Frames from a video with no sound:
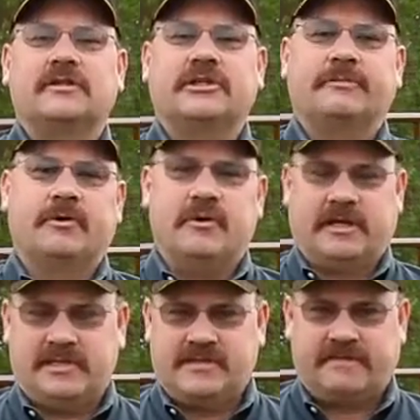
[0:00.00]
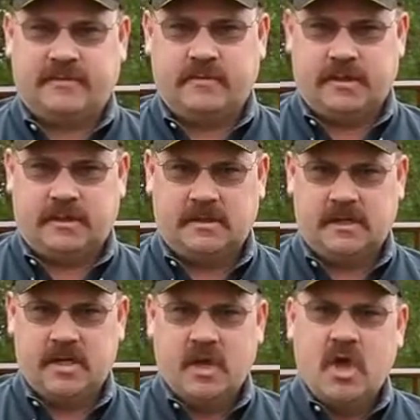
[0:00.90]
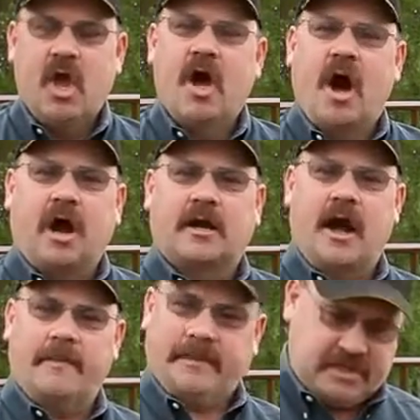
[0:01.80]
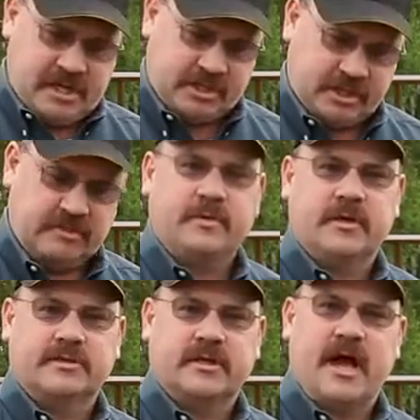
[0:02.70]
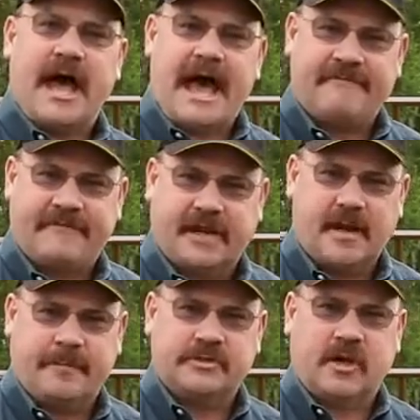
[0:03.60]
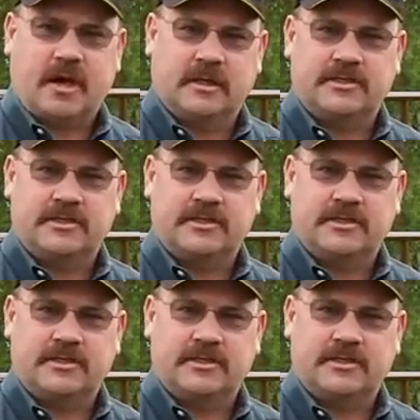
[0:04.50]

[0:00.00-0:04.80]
chip cookies, if you will. Our competition puts a half a cup of chocolate